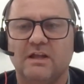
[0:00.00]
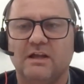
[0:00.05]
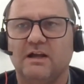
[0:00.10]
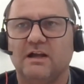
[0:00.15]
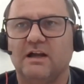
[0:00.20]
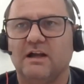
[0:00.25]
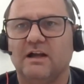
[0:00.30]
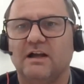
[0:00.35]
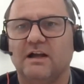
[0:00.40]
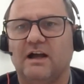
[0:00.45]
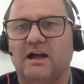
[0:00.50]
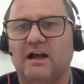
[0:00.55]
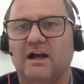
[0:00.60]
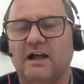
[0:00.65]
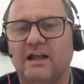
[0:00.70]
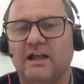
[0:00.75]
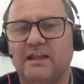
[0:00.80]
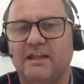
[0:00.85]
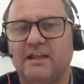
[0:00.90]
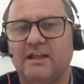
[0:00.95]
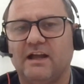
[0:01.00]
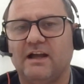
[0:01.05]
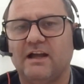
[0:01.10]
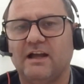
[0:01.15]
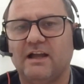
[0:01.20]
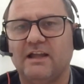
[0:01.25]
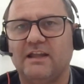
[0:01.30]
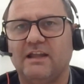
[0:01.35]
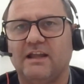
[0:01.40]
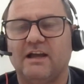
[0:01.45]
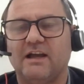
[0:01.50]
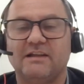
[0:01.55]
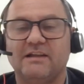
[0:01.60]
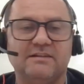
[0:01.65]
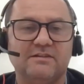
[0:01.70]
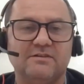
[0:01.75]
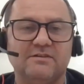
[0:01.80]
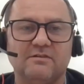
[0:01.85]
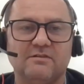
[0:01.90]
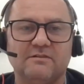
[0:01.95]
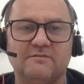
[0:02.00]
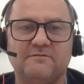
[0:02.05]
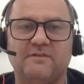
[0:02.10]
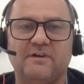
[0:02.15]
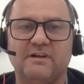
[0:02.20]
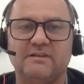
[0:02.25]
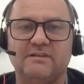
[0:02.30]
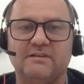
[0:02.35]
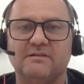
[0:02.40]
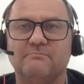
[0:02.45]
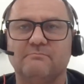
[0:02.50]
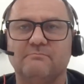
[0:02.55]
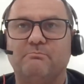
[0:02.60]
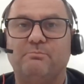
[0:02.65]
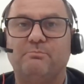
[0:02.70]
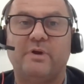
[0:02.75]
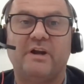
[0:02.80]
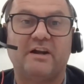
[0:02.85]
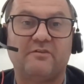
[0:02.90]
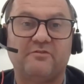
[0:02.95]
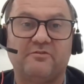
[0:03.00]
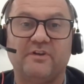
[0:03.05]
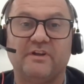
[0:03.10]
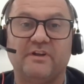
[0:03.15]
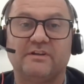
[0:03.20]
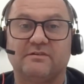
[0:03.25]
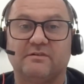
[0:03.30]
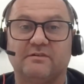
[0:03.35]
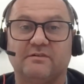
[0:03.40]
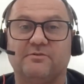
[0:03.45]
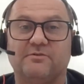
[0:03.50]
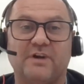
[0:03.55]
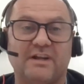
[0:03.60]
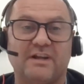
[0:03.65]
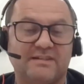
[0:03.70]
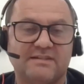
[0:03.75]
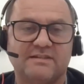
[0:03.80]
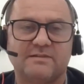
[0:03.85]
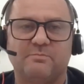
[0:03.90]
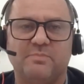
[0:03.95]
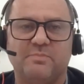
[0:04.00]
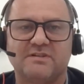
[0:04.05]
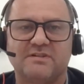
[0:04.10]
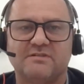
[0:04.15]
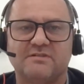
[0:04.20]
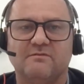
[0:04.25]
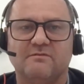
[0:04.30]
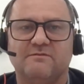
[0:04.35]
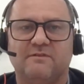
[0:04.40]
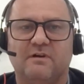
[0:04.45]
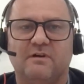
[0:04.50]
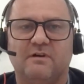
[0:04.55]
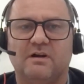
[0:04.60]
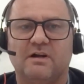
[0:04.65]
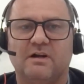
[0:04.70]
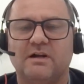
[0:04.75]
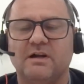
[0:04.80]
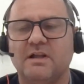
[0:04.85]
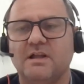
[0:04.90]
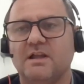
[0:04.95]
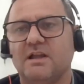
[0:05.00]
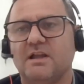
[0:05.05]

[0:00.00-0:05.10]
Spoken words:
I did not find the perfect recipe so far,